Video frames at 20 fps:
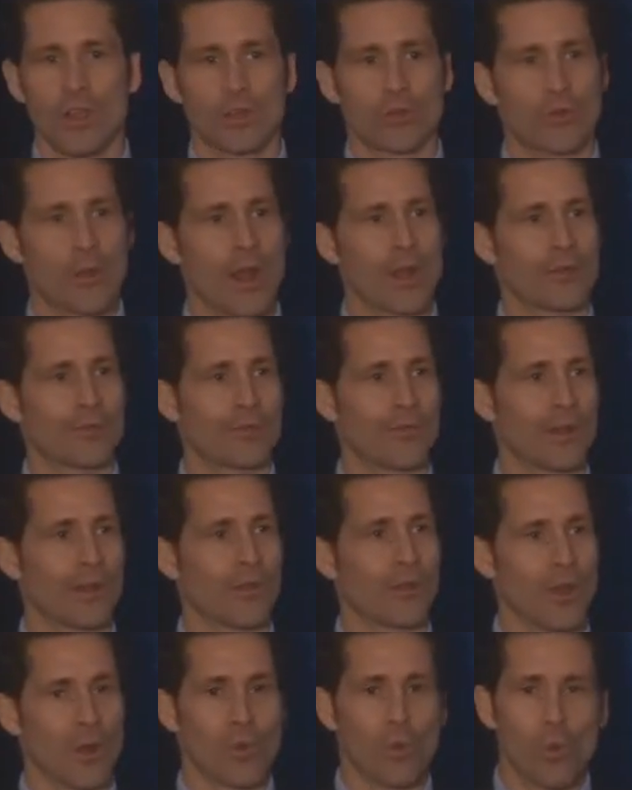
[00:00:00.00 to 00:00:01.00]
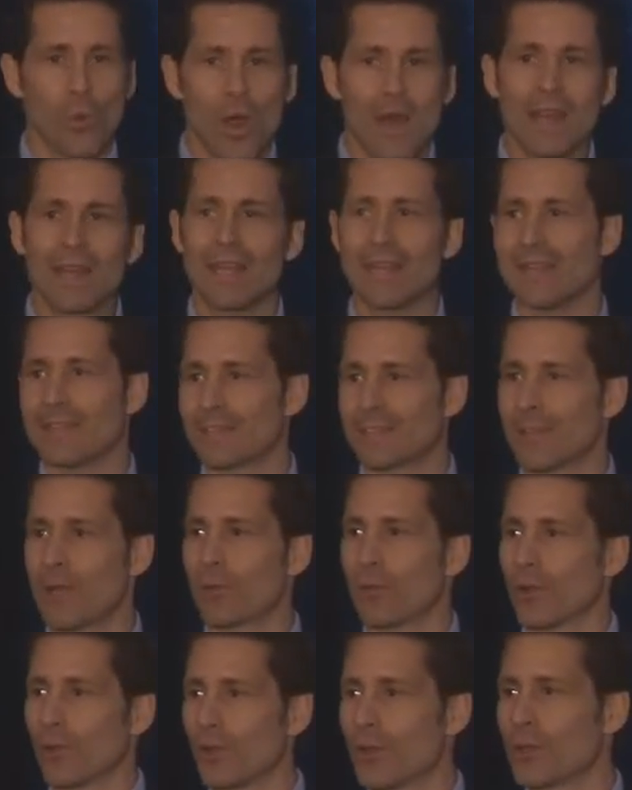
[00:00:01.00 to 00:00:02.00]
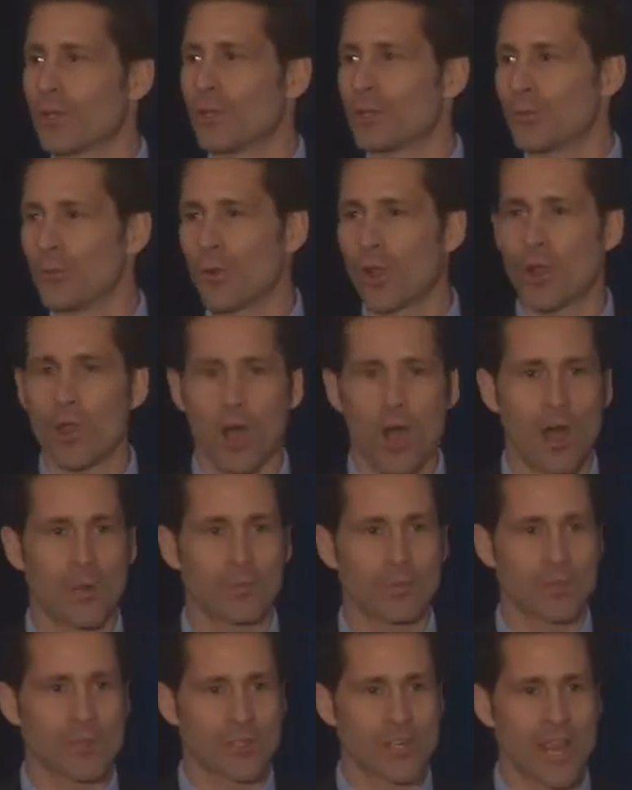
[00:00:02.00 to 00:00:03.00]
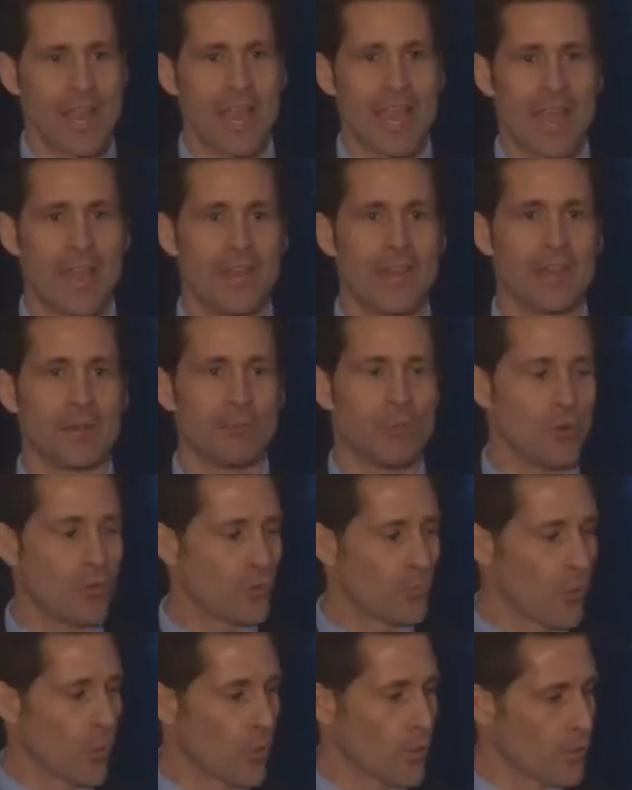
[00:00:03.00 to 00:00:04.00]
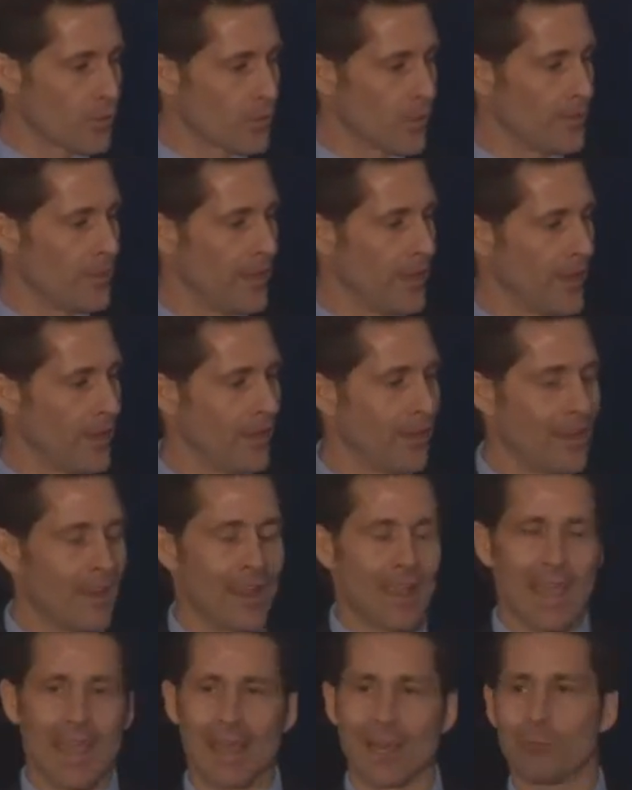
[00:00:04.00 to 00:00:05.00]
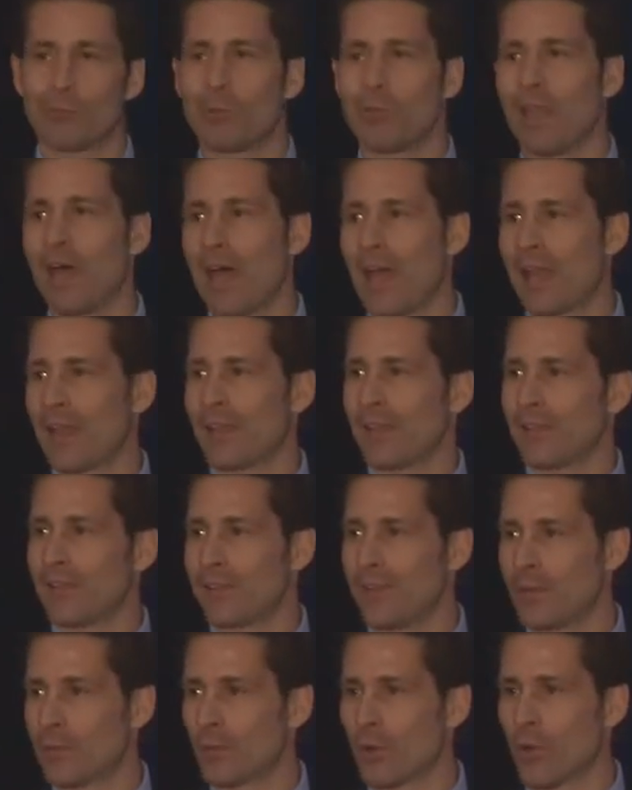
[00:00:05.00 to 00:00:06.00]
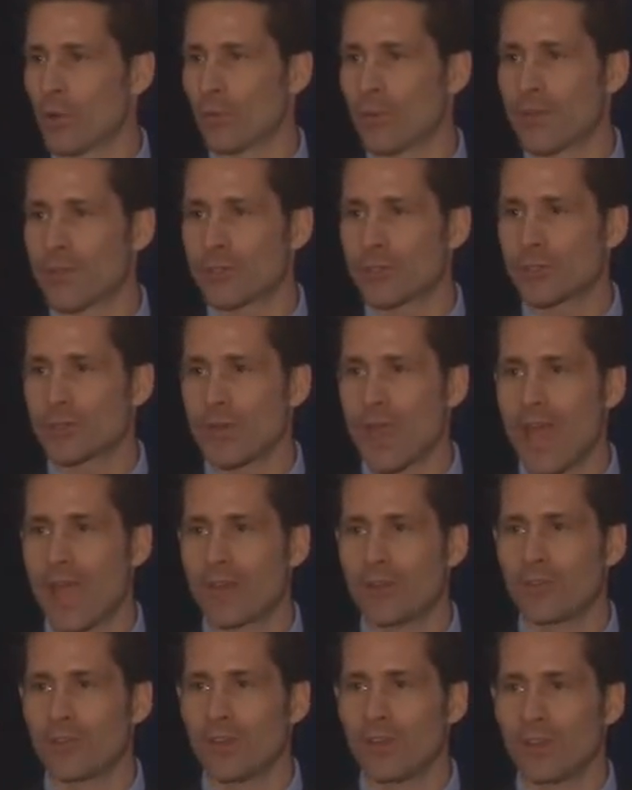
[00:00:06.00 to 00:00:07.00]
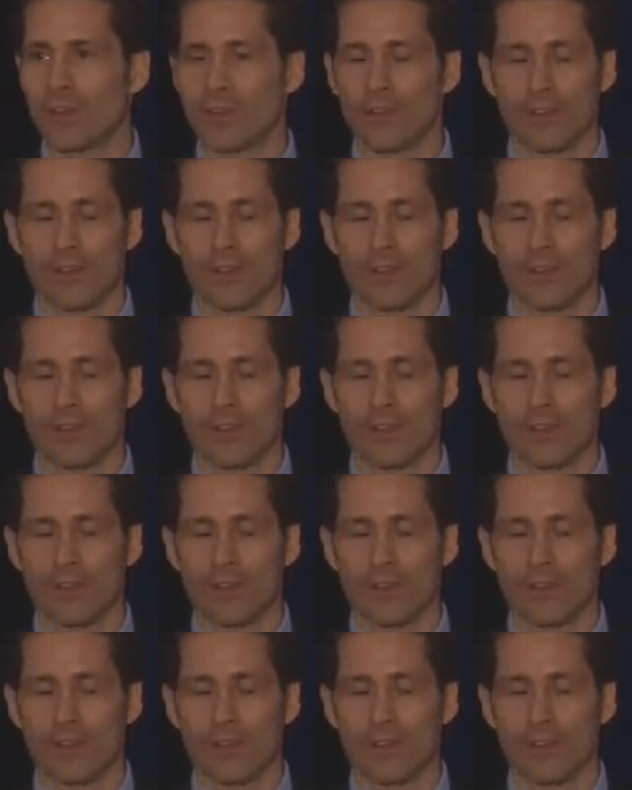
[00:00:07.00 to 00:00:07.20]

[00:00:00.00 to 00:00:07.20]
try to figure out what it is that we're looking to accomplish, and then move forward from there and apply the appropriate strategy.